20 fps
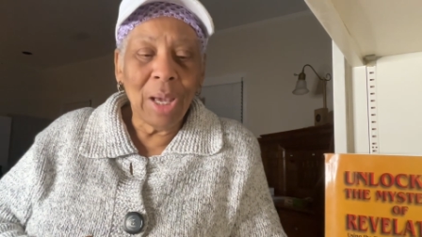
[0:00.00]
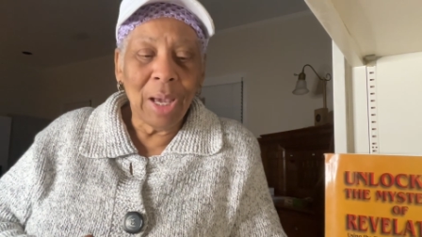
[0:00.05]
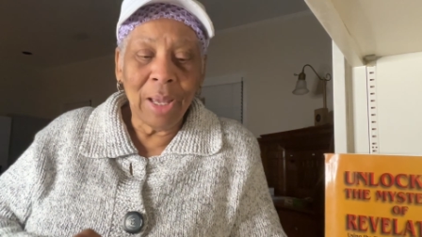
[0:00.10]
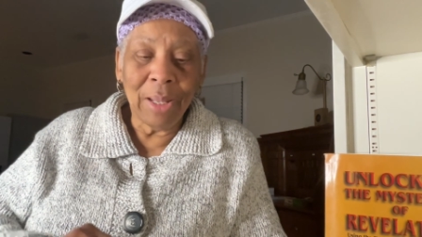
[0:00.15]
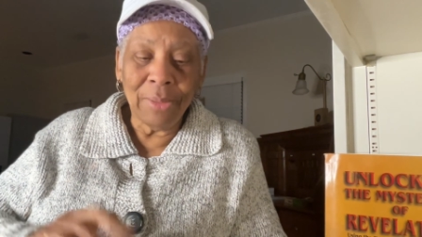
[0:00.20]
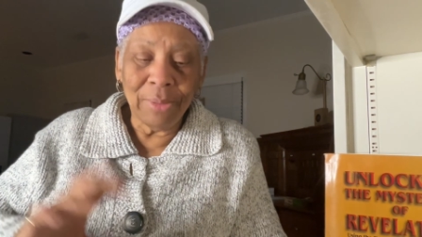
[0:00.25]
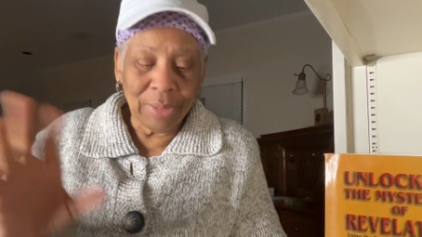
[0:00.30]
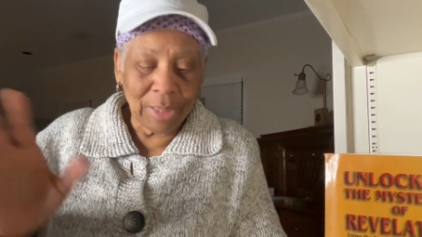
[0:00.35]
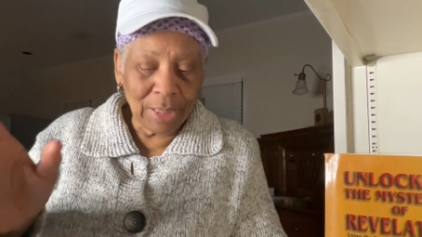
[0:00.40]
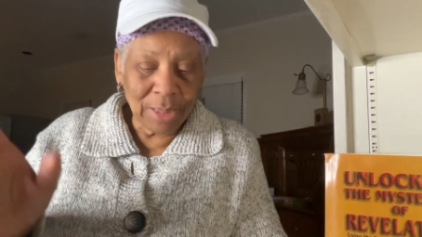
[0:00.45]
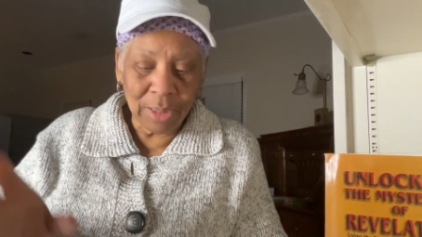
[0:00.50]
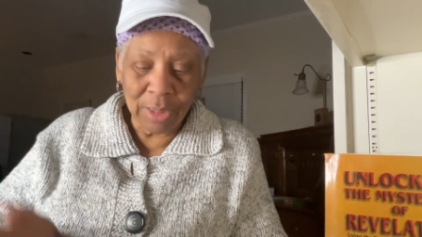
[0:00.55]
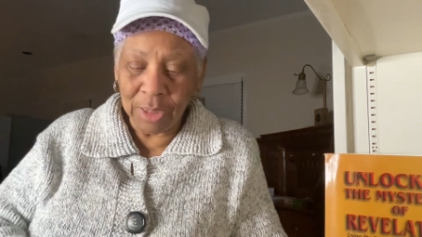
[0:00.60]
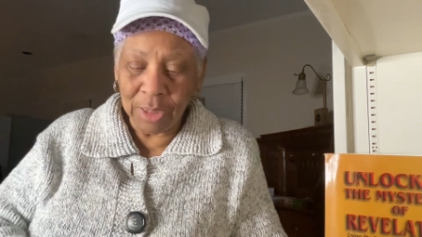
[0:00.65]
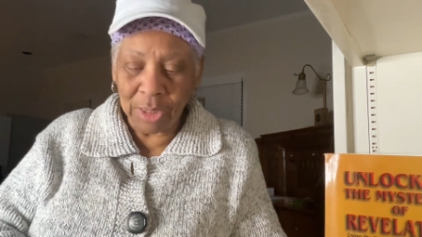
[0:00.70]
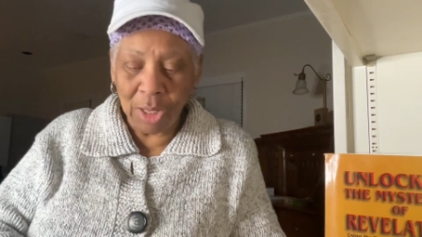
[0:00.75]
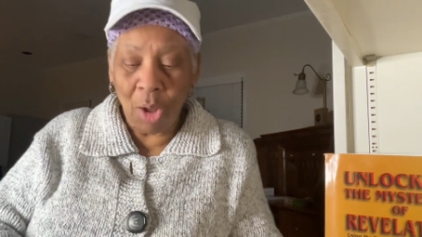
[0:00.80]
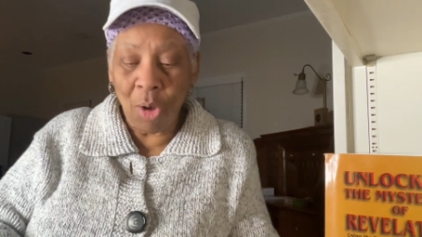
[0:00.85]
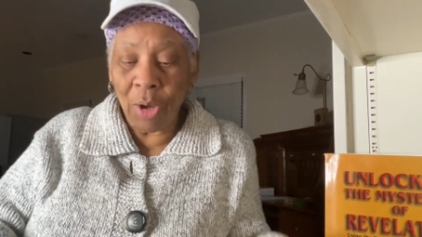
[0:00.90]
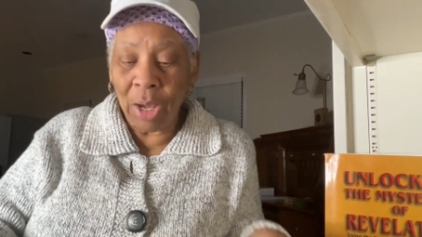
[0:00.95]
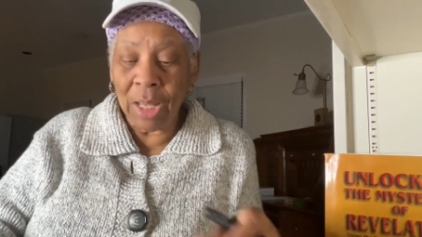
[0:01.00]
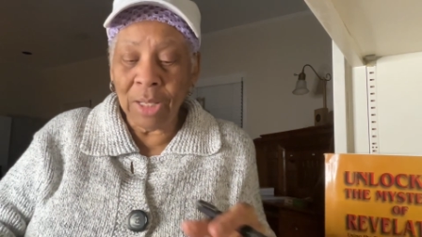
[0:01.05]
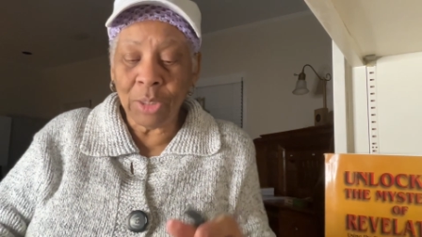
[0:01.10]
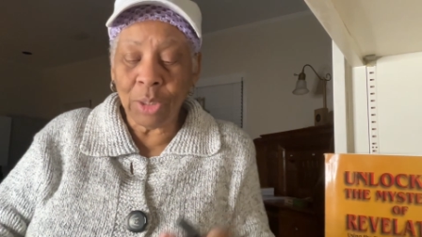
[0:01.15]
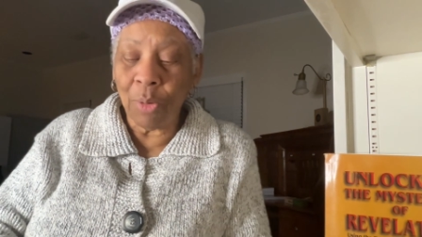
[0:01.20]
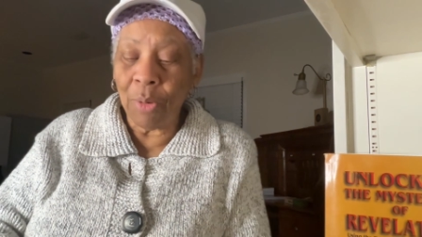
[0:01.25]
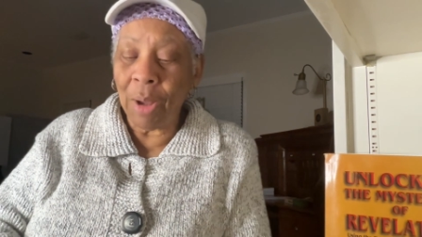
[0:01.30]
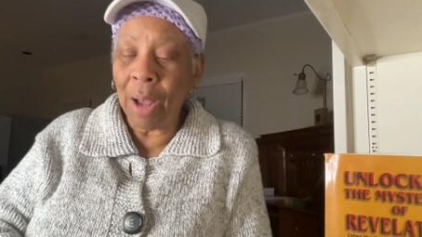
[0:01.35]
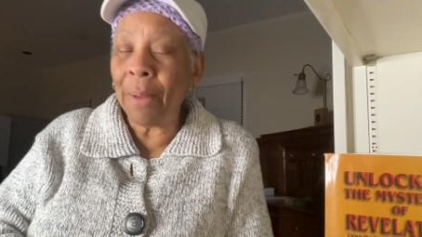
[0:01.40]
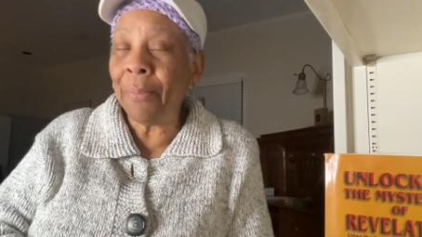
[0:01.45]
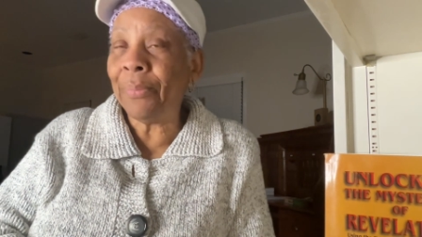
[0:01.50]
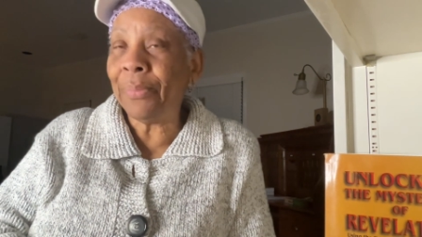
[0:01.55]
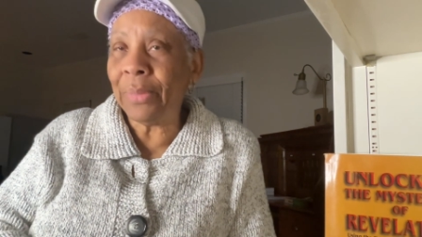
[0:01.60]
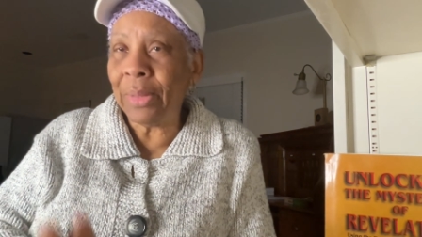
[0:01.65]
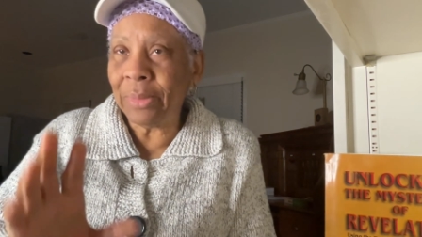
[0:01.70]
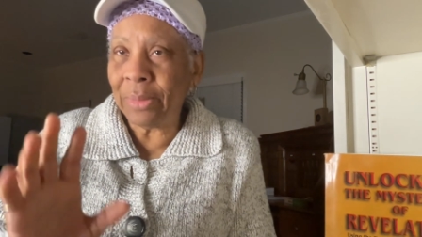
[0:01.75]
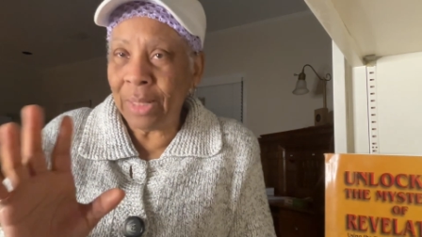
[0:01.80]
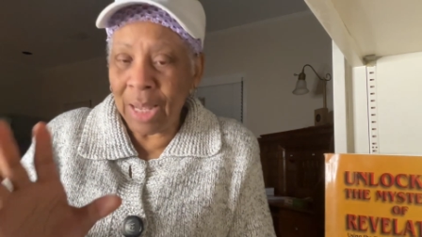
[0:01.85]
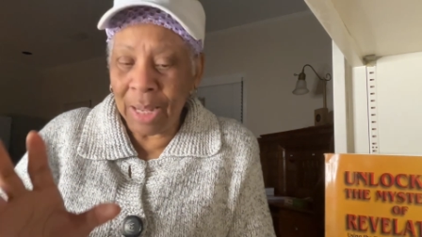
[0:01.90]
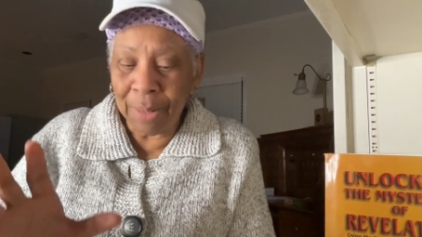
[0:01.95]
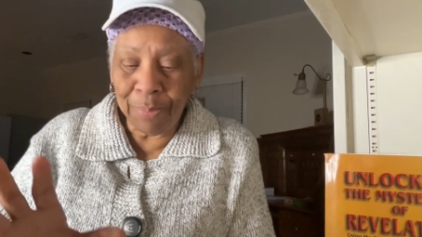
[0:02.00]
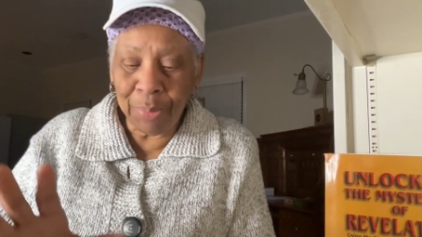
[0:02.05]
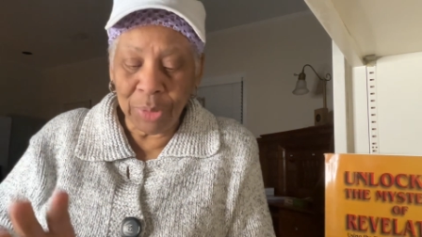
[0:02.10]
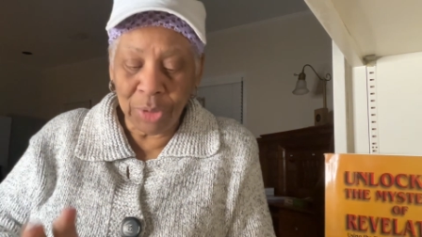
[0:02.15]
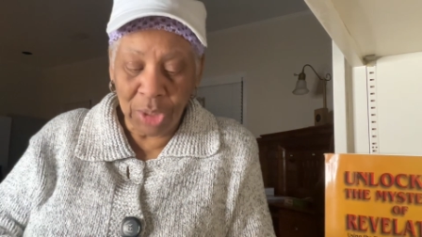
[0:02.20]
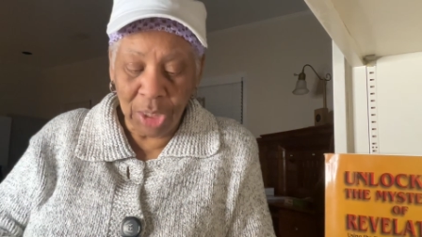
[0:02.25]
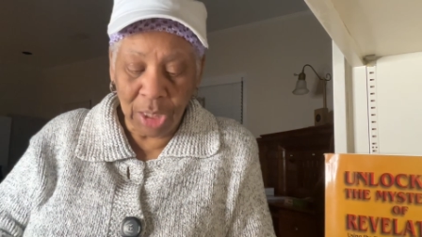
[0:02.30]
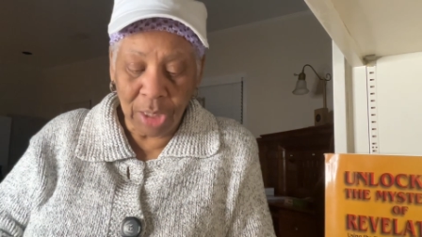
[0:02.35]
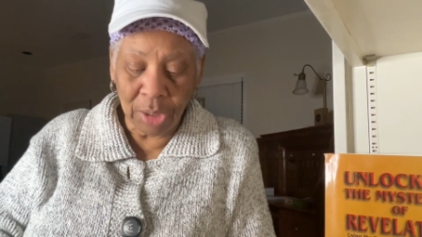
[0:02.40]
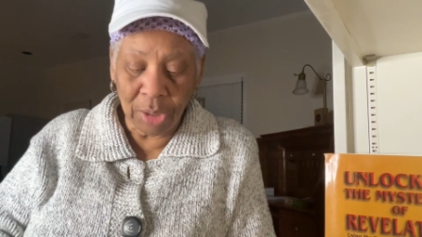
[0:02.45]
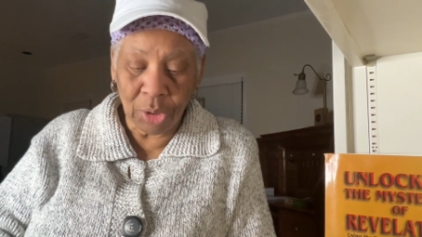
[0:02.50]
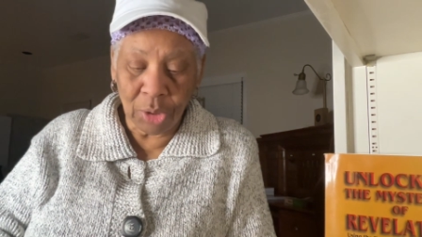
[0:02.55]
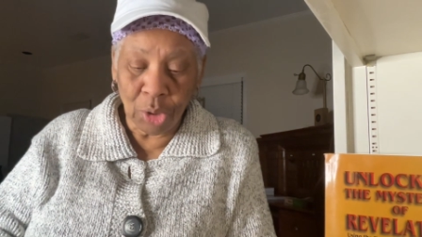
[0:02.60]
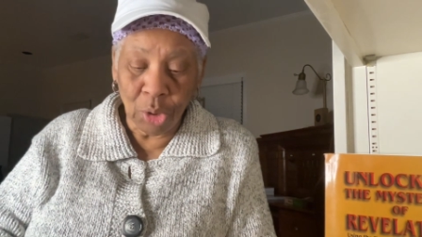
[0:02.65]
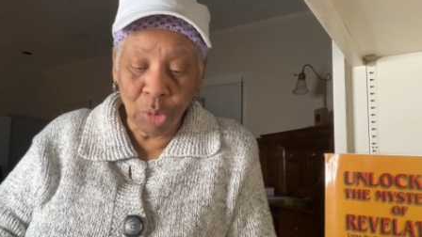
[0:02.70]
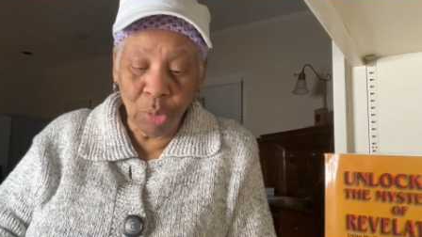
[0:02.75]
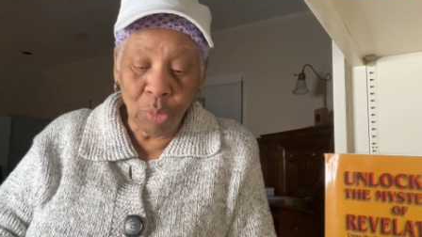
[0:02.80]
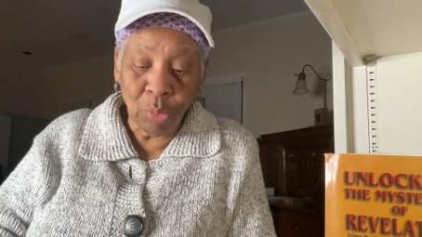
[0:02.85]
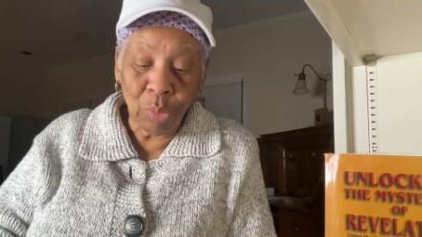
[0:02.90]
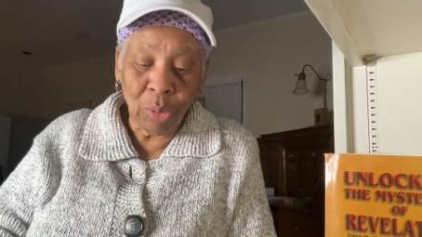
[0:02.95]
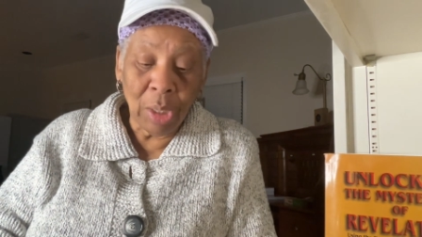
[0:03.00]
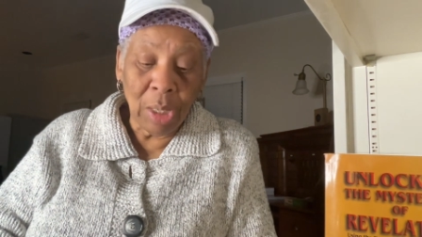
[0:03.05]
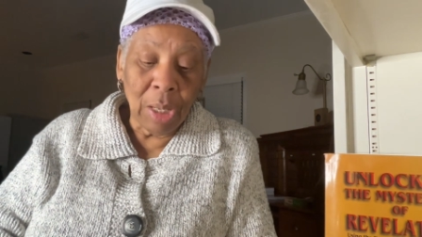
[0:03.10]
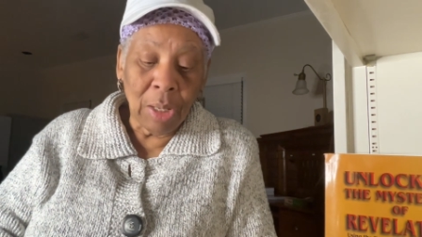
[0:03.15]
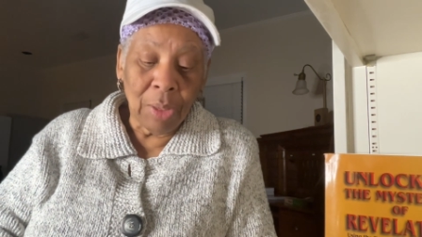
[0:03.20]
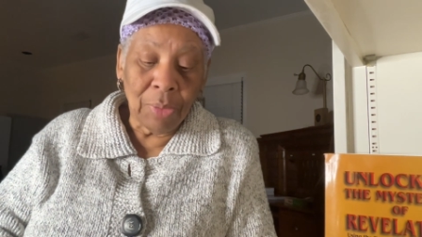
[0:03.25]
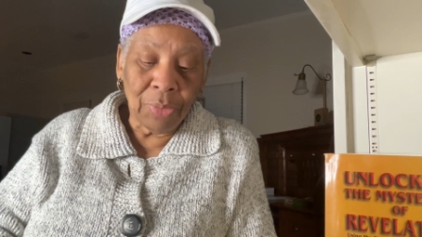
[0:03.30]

And there's a song. And so I, that particular tune,